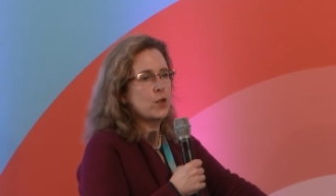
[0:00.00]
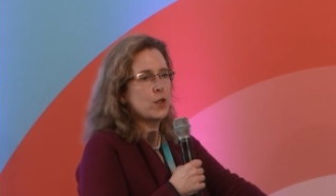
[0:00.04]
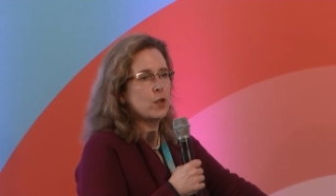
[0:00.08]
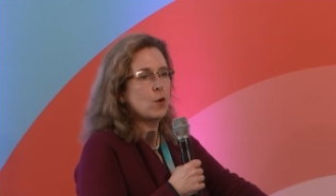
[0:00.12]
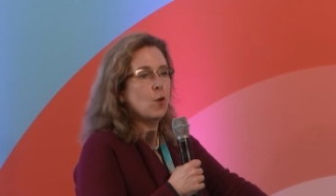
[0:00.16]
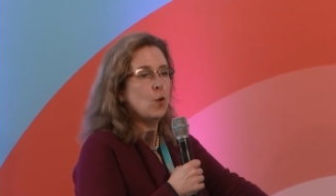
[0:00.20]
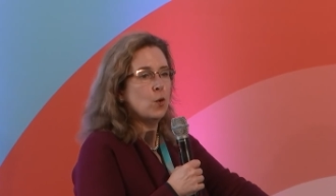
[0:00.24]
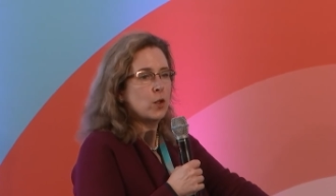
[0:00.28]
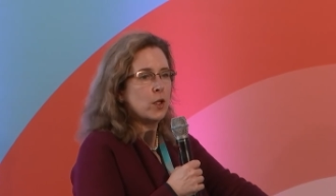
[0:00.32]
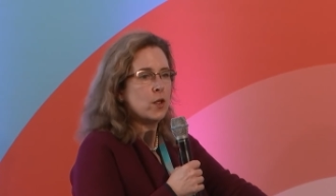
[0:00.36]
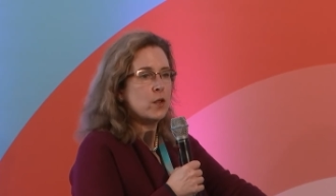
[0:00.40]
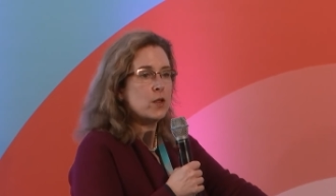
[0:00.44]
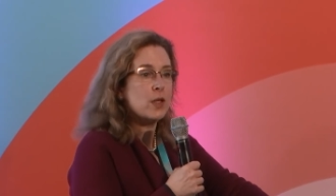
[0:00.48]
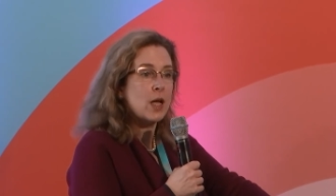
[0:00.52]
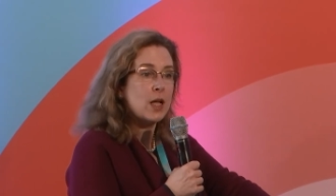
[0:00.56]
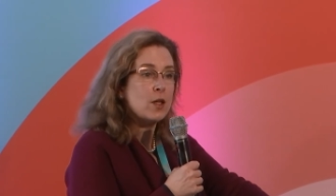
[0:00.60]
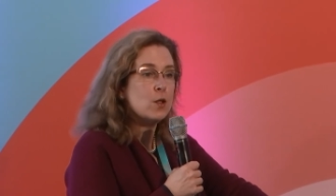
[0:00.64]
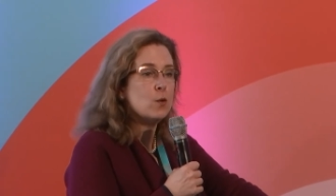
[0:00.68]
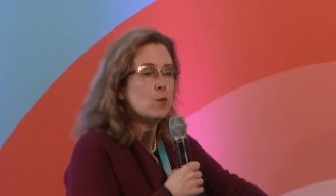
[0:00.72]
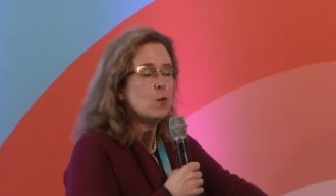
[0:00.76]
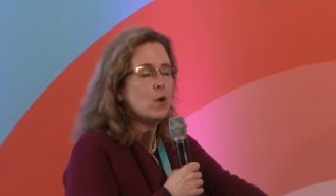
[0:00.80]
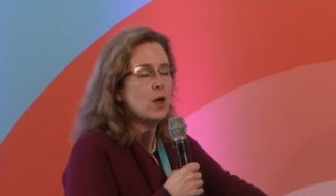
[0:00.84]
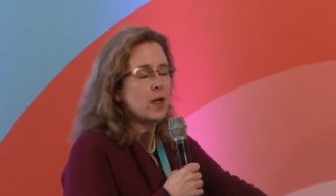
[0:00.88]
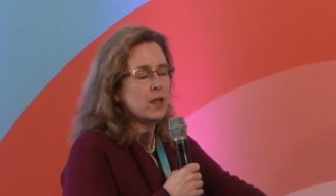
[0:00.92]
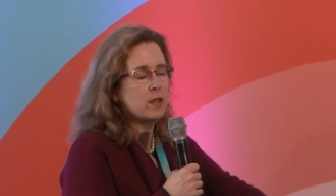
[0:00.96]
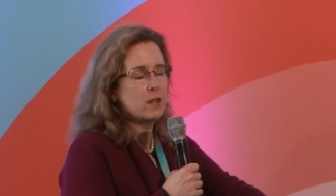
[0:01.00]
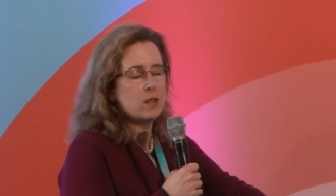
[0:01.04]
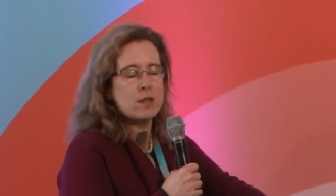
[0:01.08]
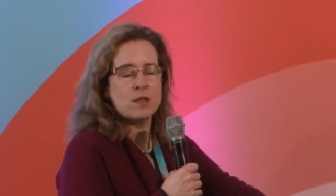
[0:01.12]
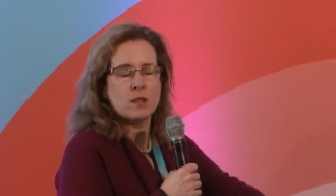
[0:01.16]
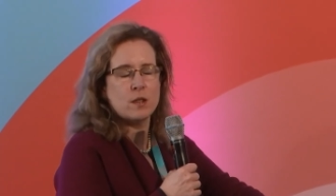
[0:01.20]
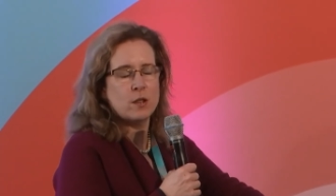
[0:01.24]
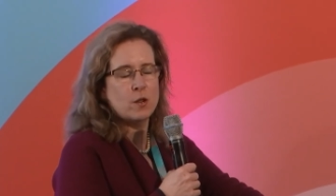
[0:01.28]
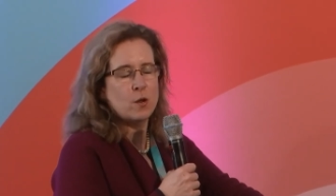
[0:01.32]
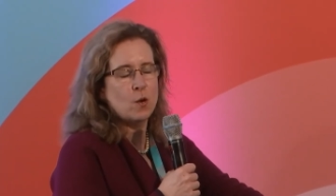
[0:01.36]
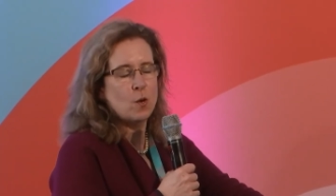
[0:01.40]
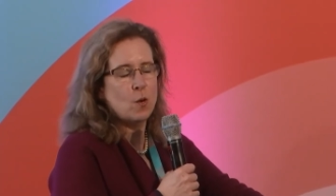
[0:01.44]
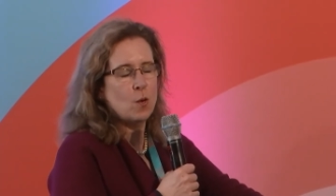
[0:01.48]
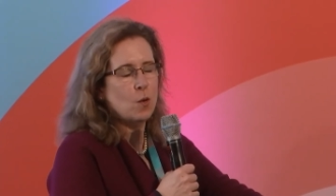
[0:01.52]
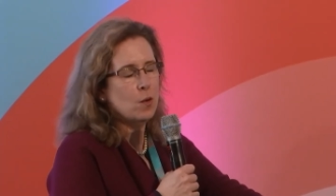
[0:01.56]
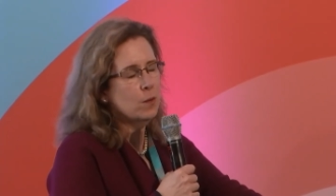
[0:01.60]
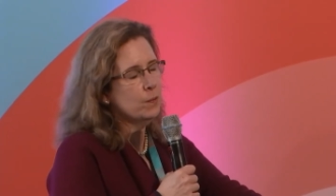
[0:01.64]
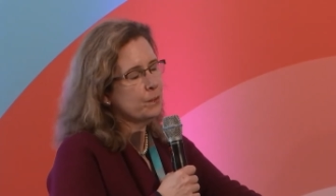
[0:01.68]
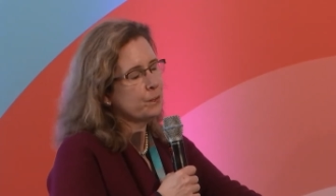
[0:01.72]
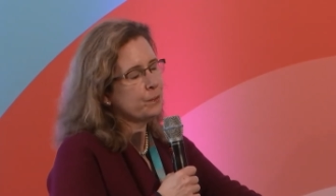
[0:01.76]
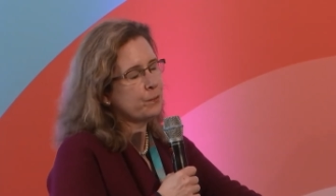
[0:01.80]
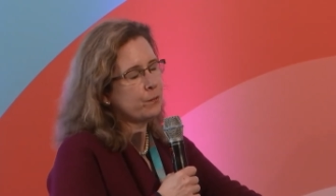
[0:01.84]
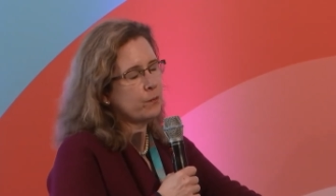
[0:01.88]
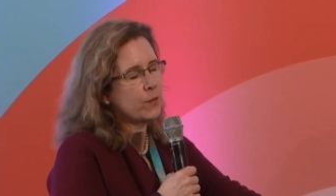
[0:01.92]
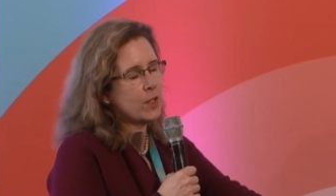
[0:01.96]
that all those other wines you're
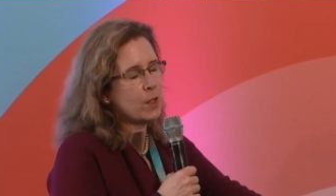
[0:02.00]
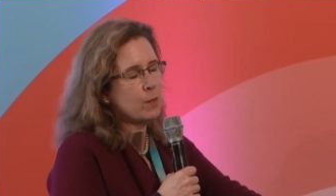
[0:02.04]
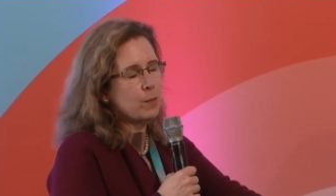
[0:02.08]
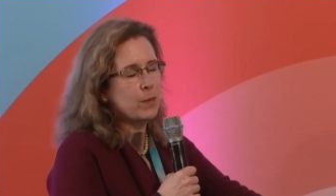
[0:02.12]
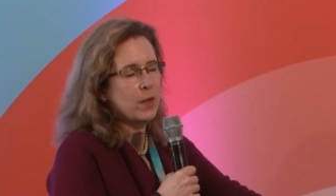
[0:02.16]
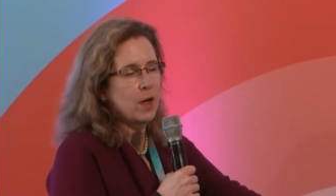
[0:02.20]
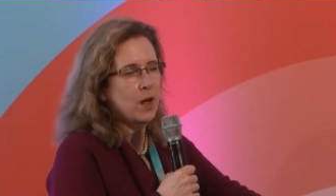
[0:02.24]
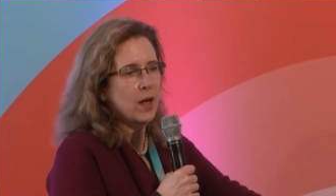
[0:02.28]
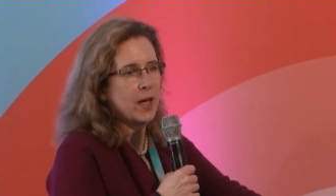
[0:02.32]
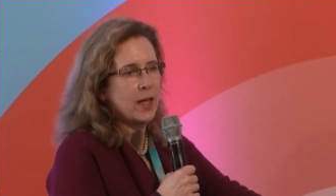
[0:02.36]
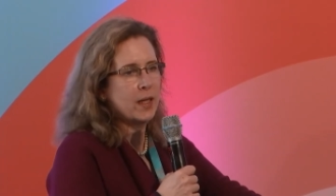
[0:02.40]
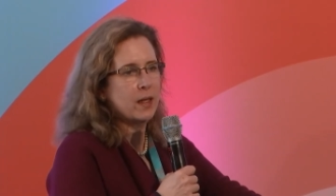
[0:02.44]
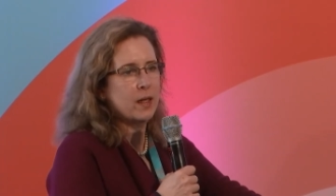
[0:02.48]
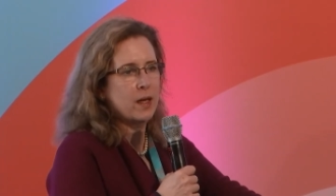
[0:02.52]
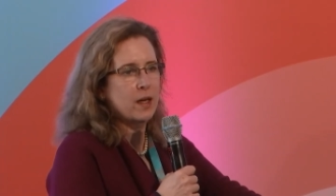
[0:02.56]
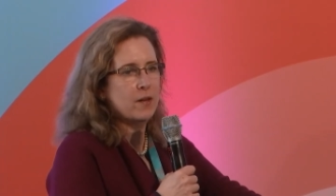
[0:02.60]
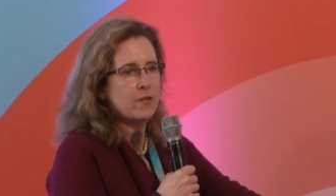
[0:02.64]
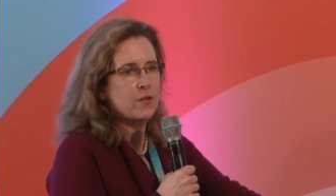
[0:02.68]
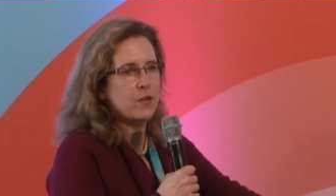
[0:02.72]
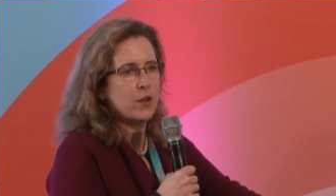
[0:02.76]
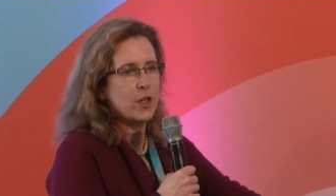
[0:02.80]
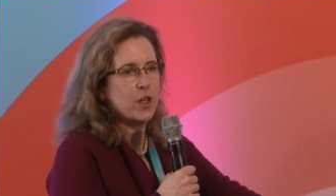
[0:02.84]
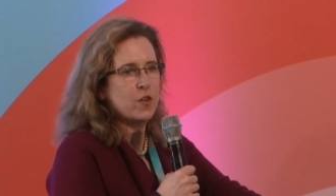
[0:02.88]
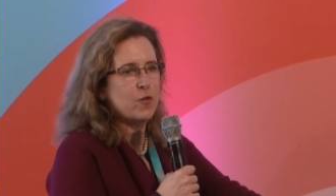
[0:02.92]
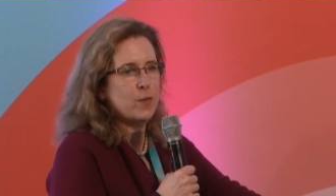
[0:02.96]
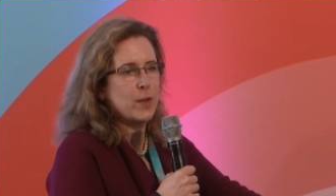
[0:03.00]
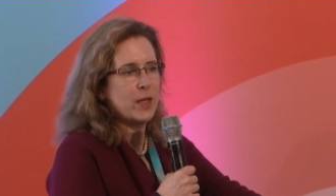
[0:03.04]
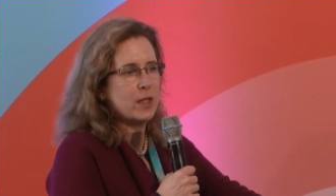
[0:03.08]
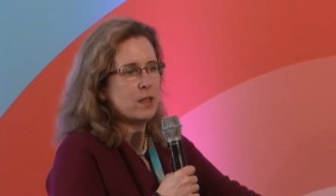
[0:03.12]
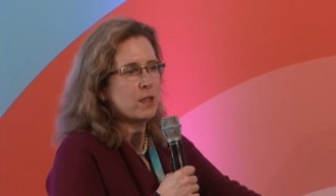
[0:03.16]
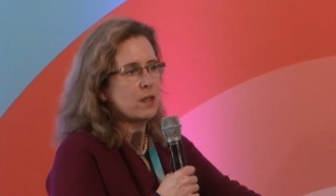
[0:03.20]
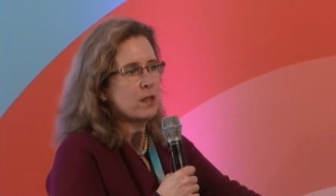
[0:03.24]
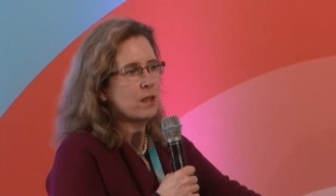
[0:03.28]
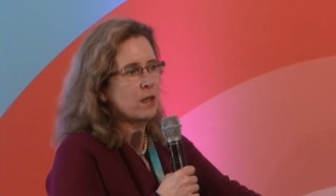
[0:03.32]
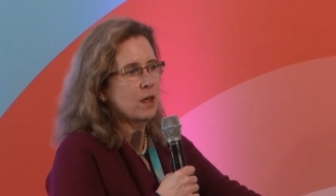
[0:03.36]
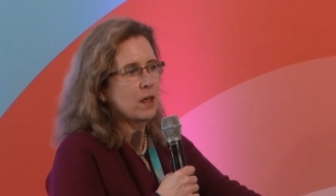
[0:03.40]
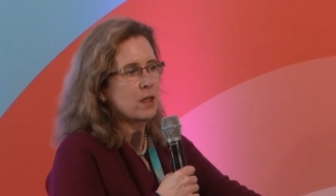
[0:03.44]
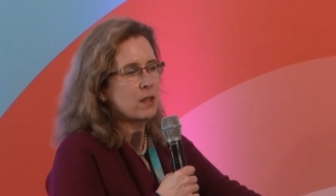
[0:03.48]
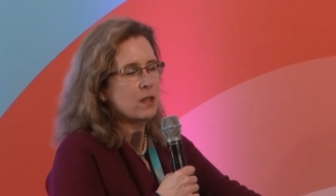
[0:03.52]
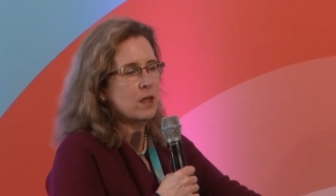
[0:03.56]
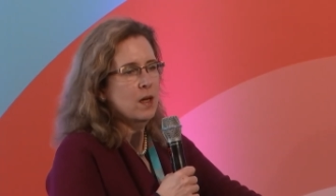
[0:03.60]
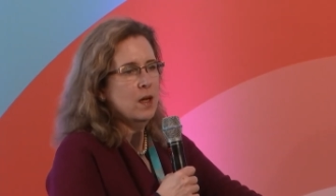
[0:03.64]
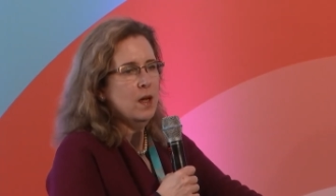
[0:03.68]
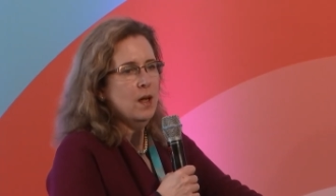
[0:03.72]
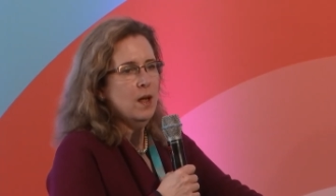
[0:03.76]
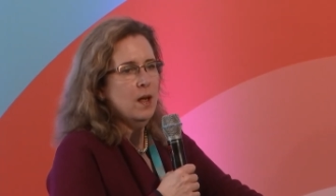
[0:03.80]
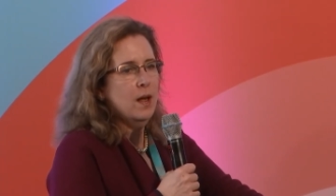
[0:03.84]
buying are free of pesticides?